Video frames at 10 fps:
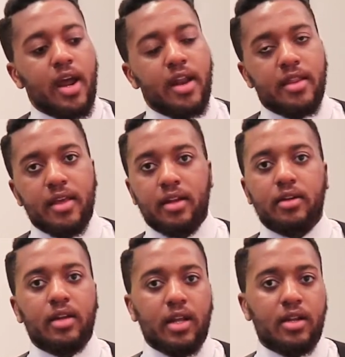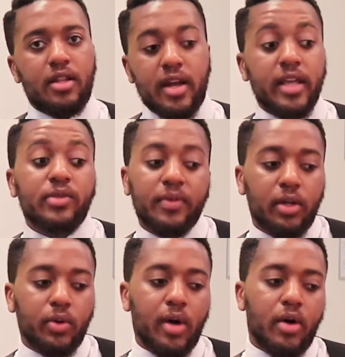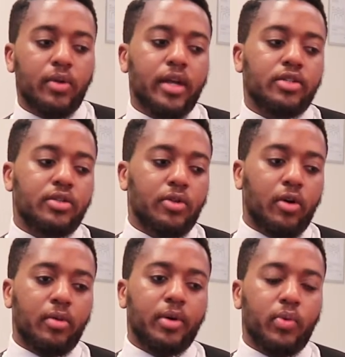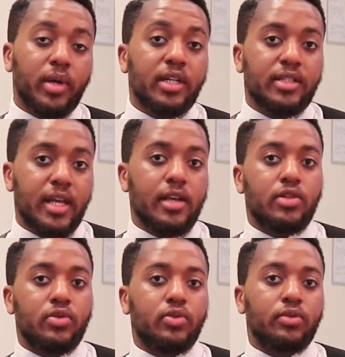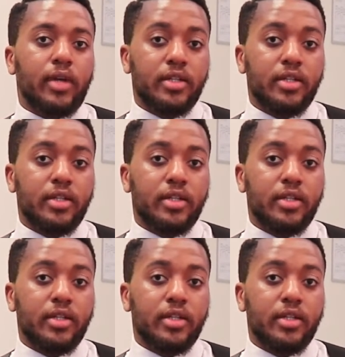And then in the next video, I will actually talk about what it takes to